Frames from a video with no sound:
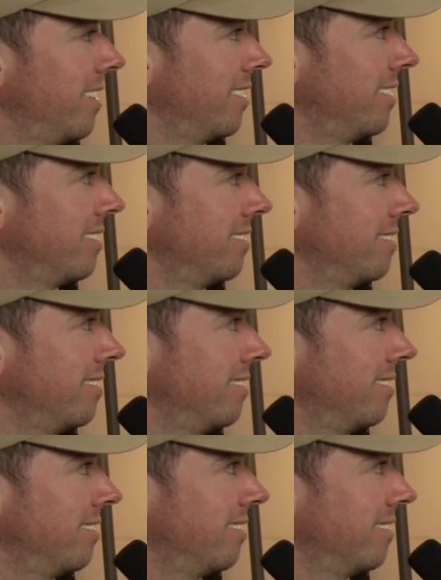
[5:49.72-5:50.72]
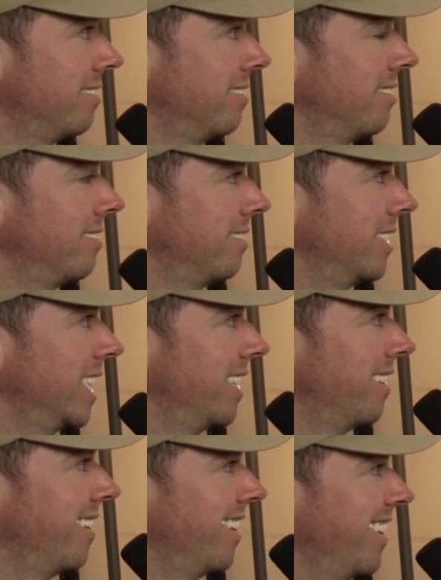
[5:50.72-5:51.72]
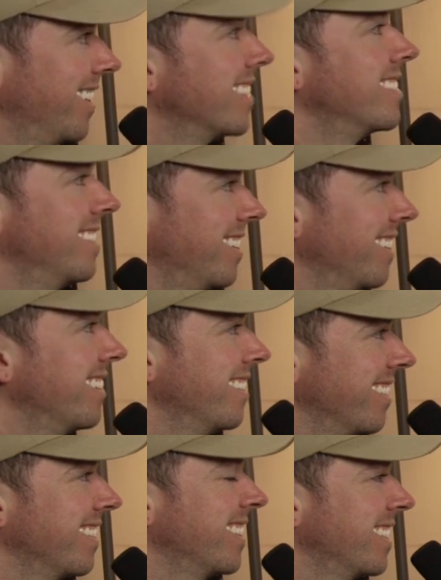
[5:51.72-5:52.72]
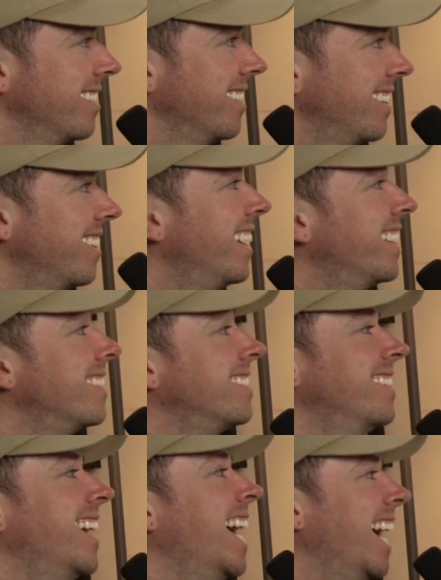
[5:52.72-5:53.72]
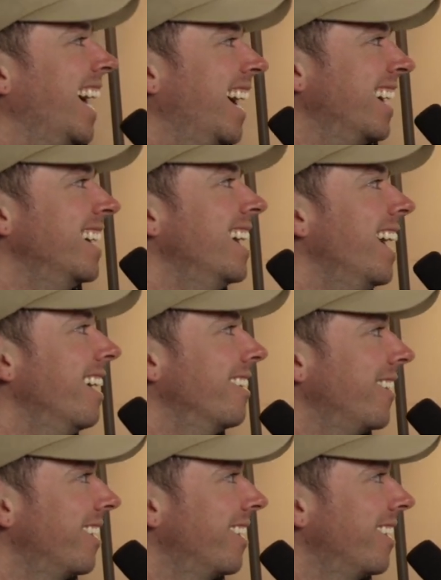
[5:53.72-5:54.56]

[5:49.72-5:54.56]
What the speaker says: someone said, we were like, "Oh yeah, we're working on a podcast." He's like, "What's it about?" We're like, "Don't ask